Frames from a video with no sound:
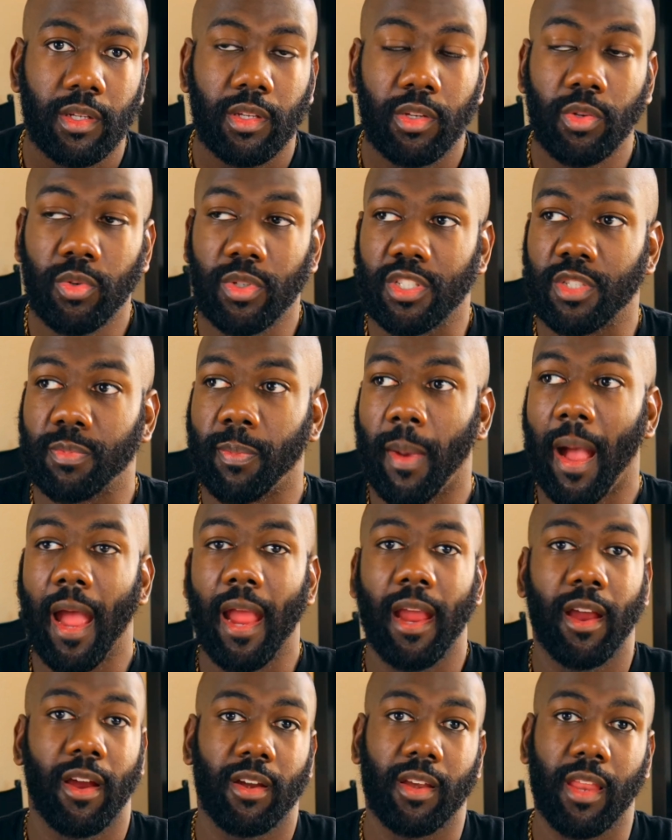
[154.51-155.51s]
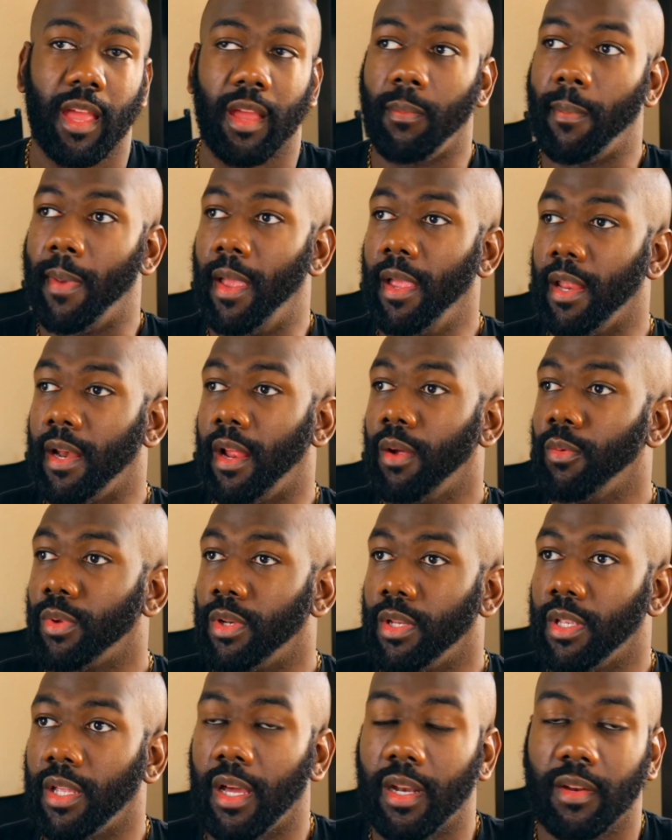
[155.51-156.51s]
You inspired, like, man, I
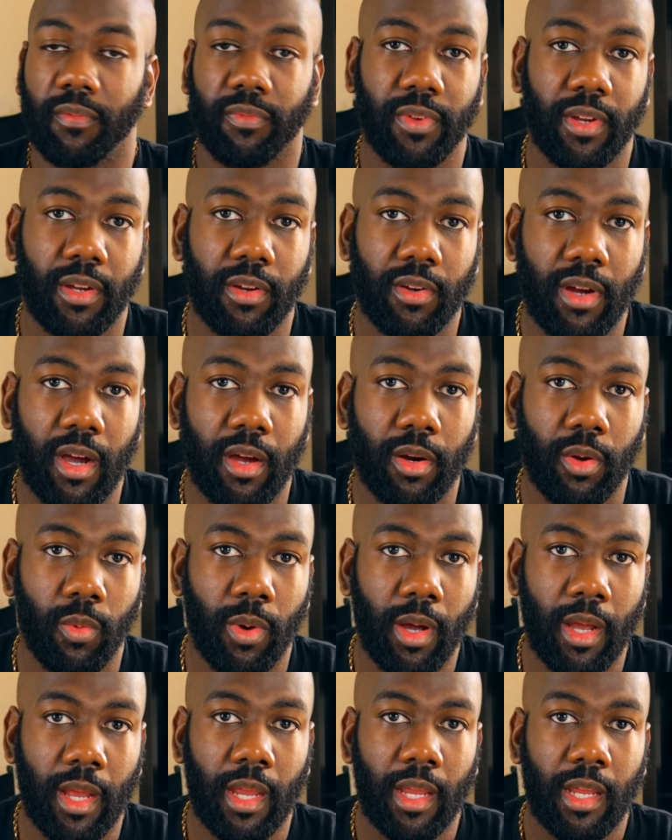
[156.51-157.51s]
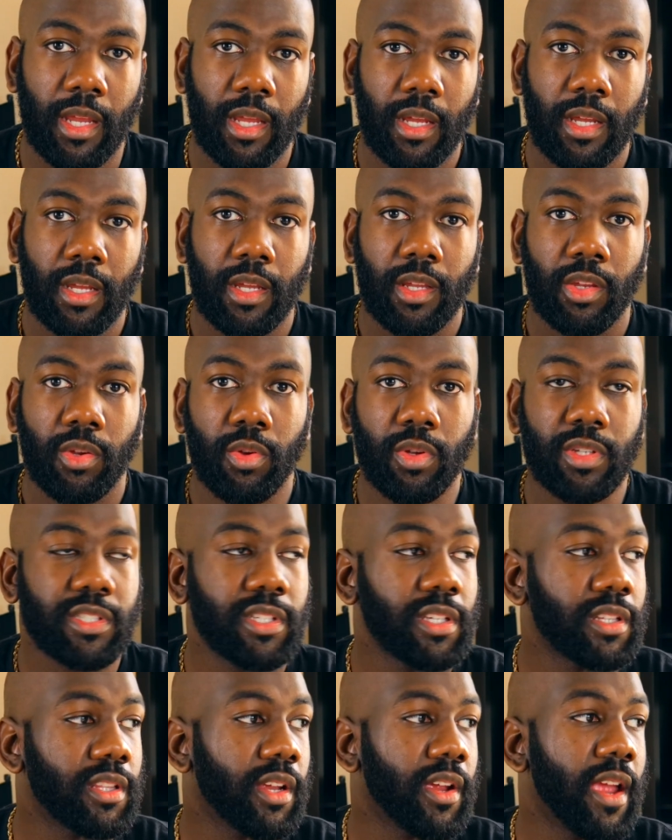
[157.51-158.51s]
really got to figure out a way. You can
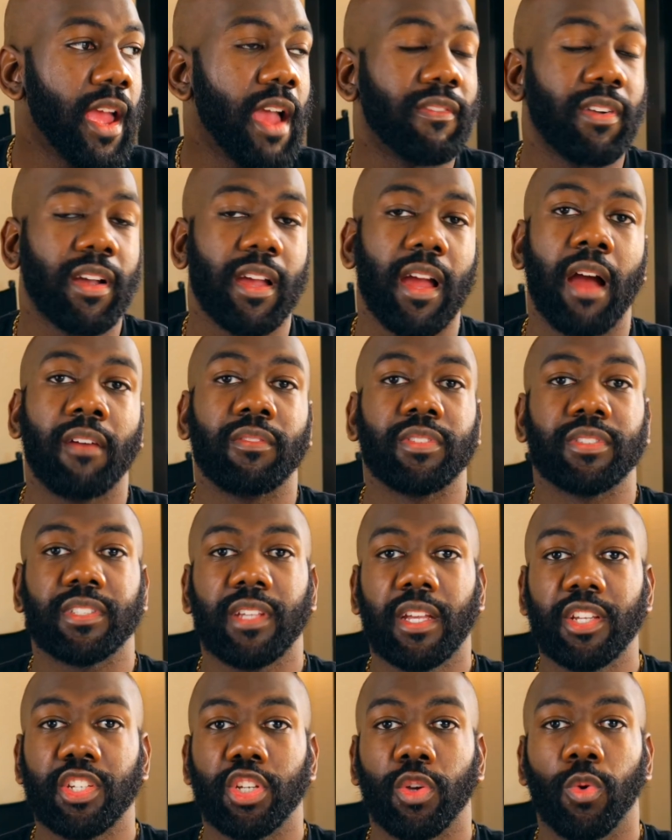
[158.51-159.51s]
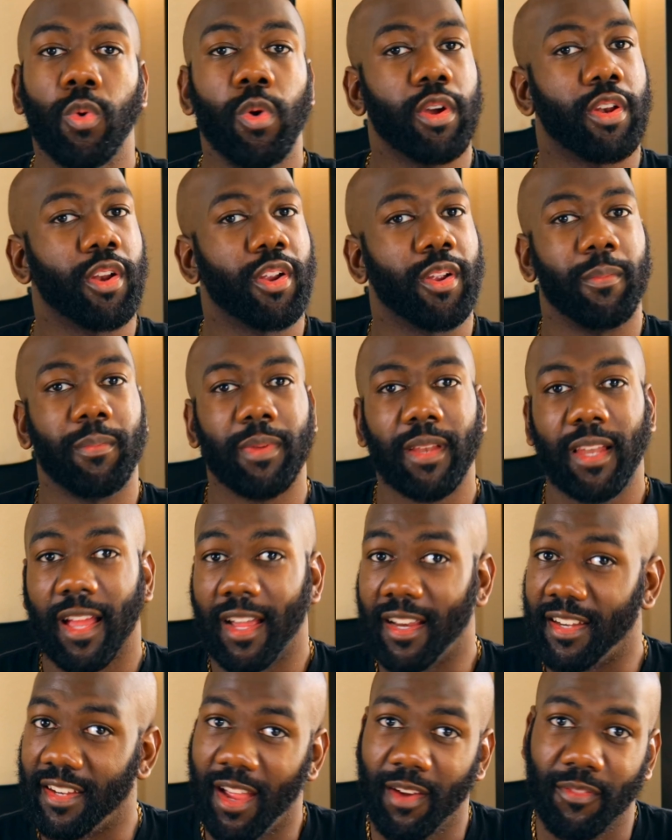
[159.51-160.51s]
sit there and have a conversation with her and be
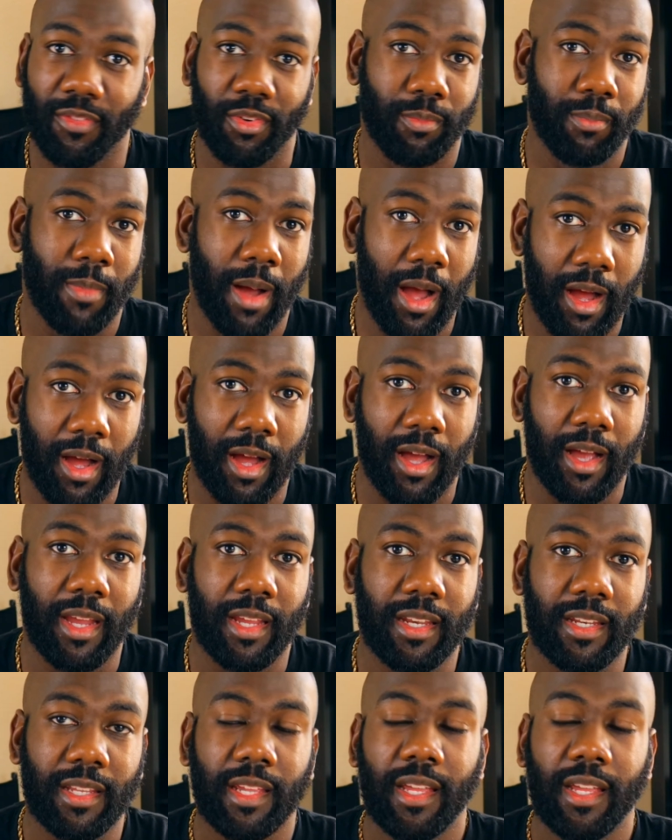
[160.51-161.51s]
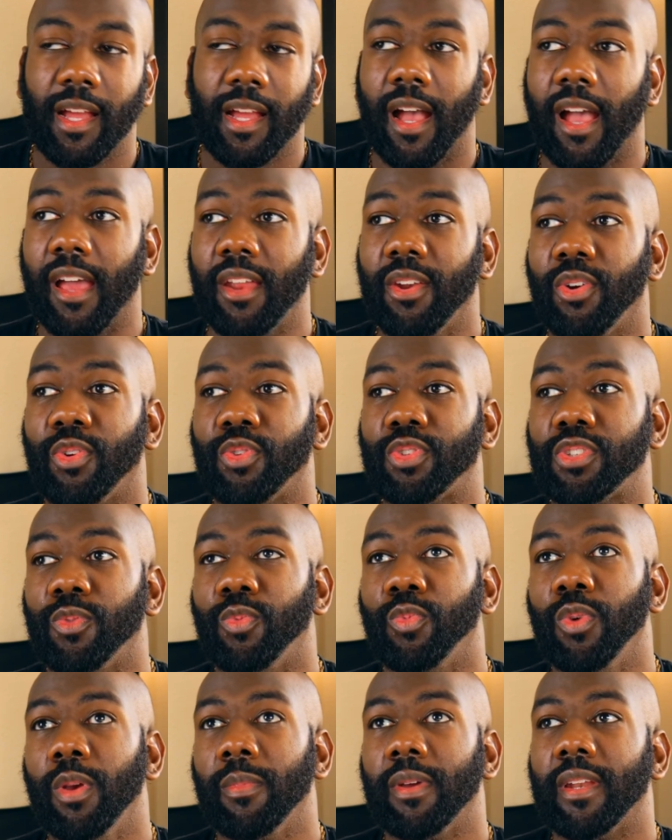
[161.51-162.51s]
like, never mind. I know
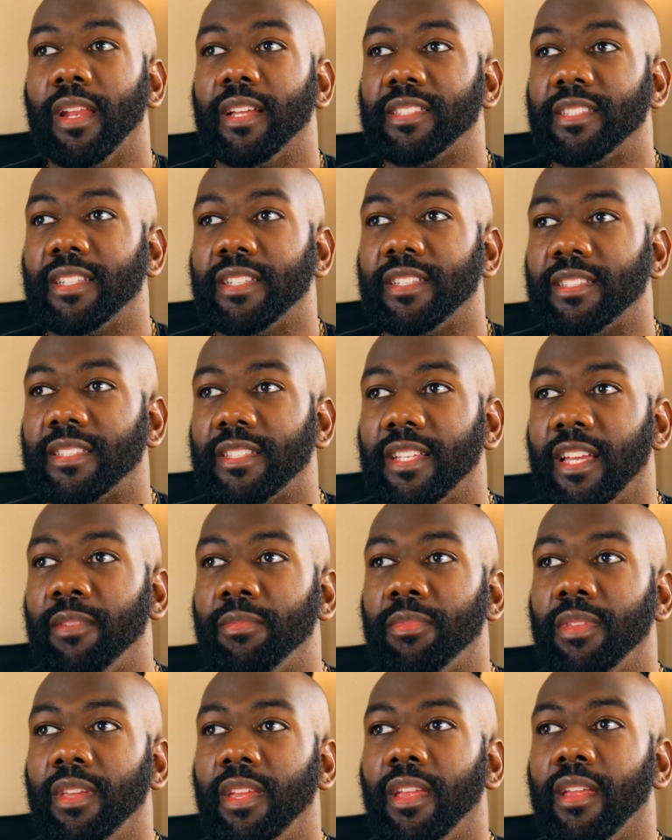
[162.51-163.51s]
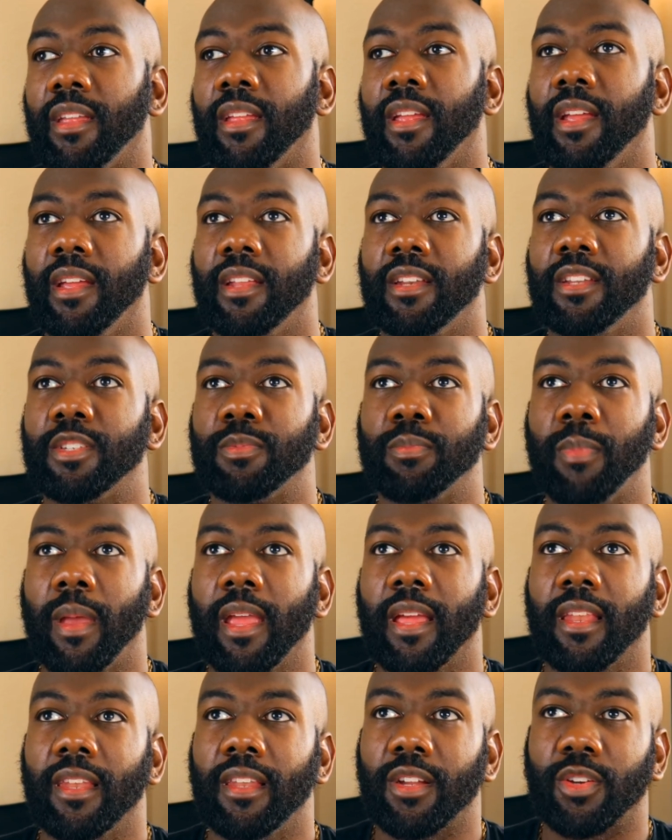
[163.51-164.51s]
some women that said the same thing. This
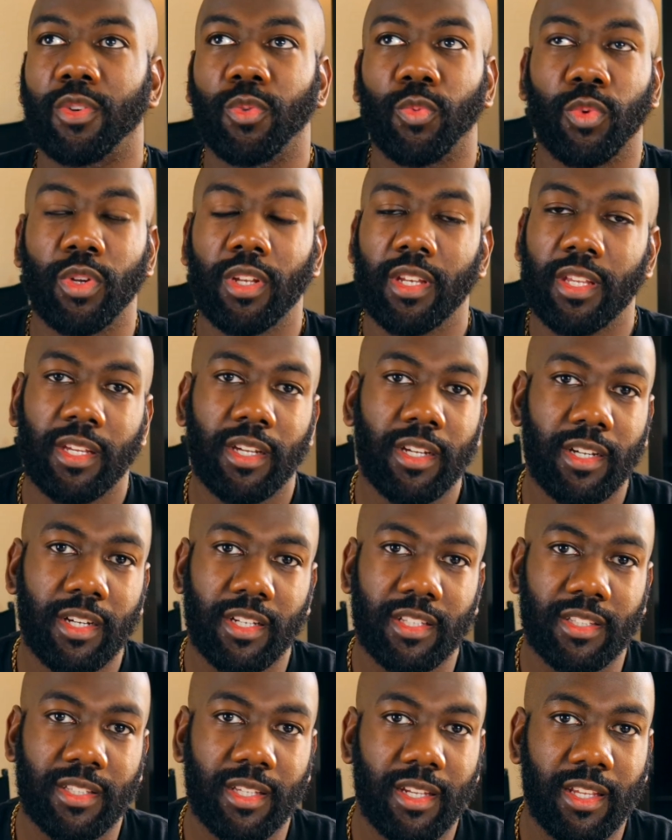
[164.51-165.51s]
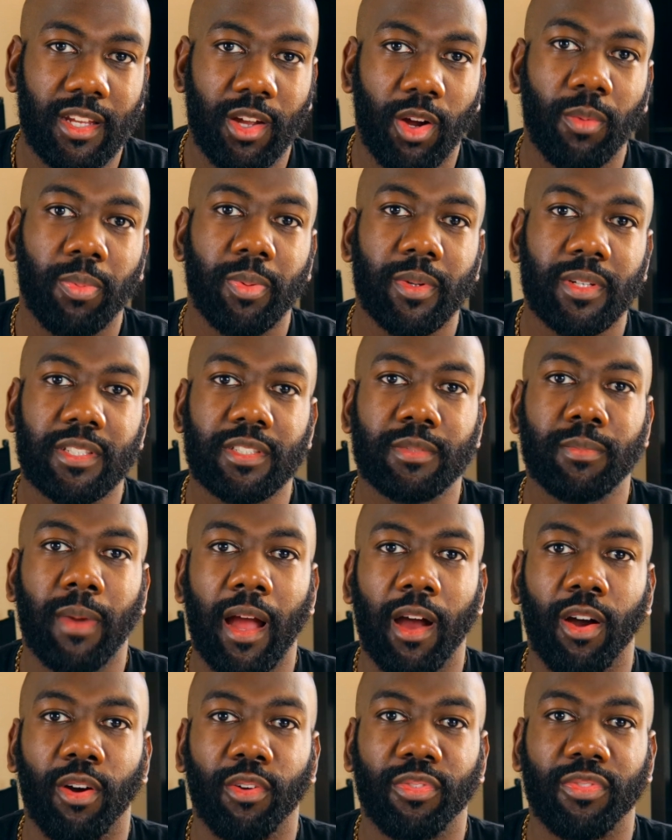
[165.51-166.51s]
man looked really good until he opened his
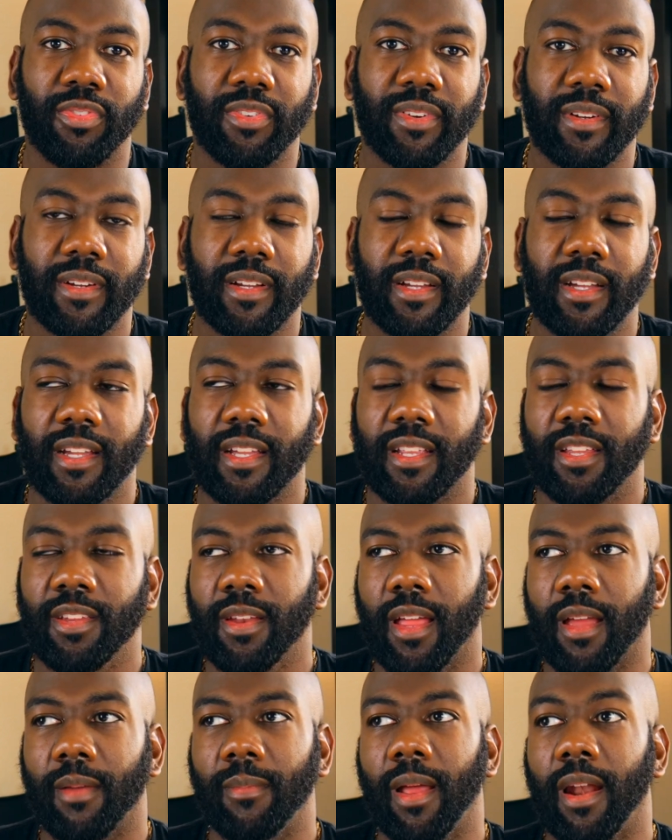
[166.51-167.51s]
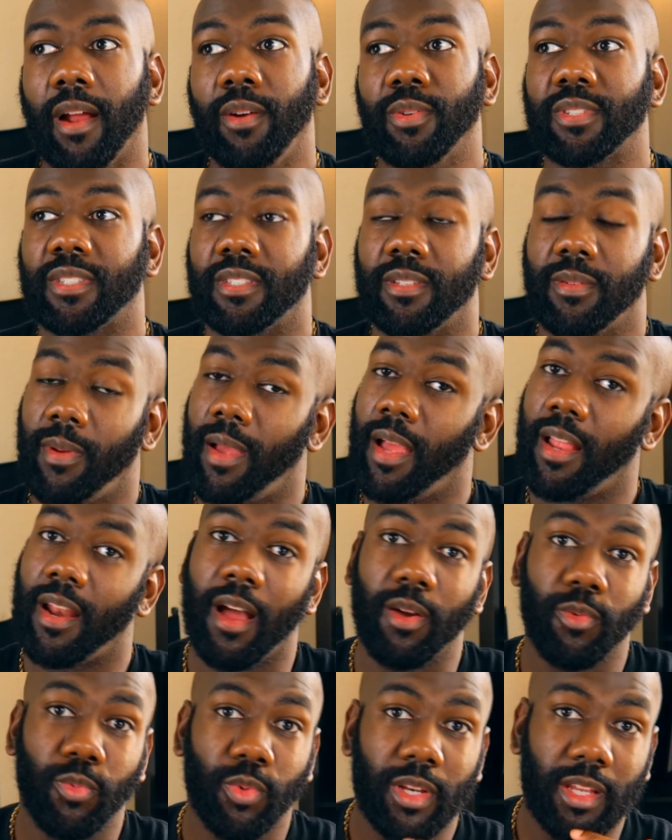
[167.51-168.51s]
mouth. And you're like, man,
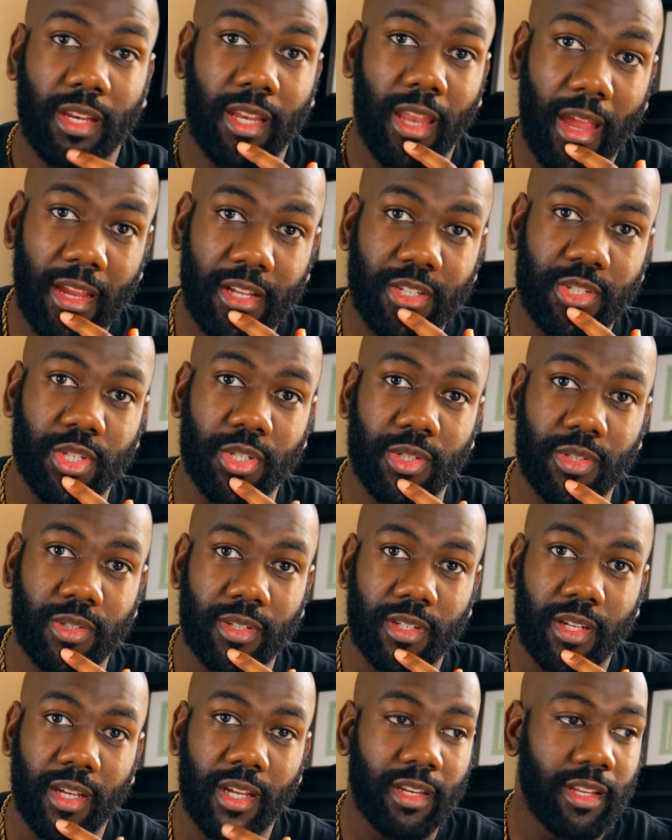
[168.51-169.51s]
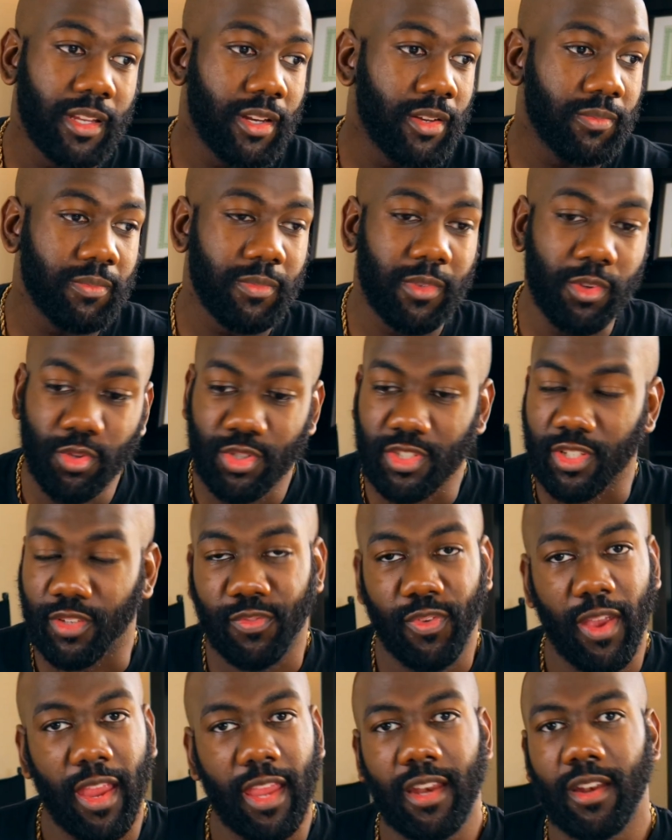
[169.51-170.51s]
I really liked you. And then you
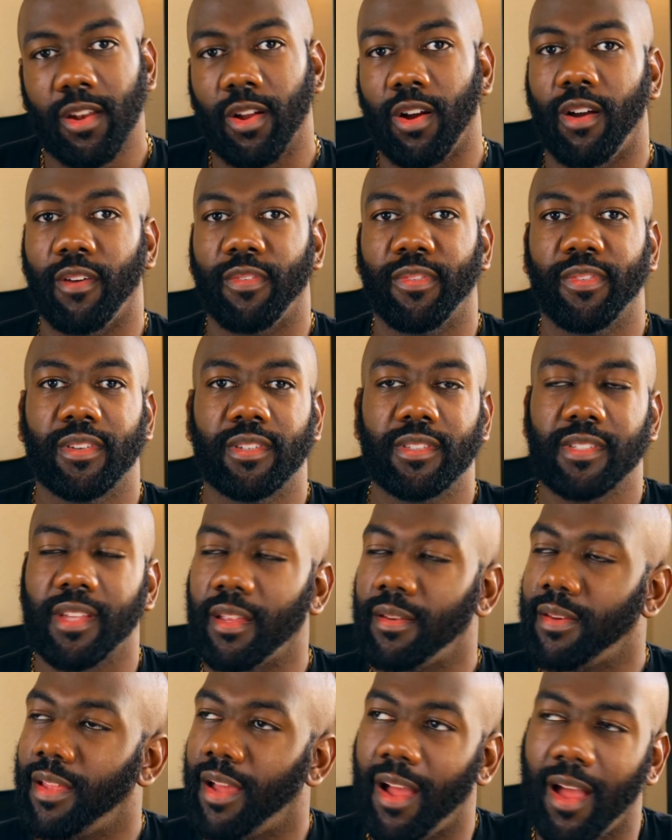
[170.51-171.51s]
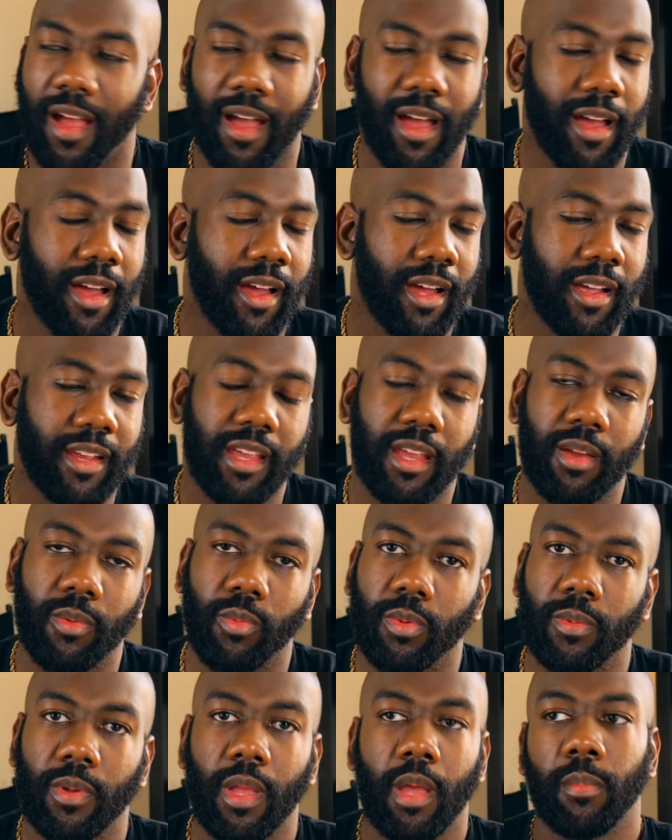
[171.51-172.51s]
just fade it off. It's like, nah, I can't.